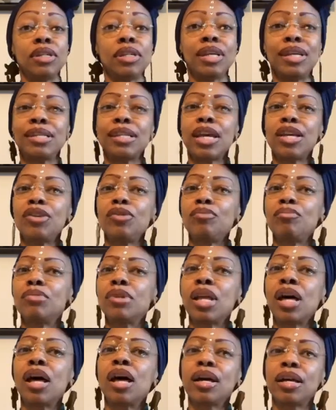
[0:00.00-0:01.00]
That's how you
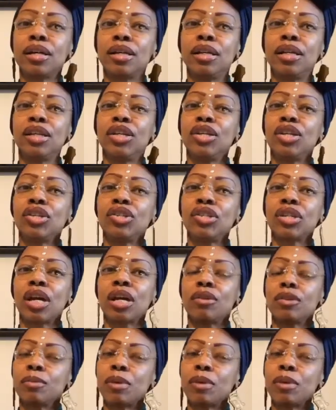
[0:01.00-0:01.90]
block your chakras,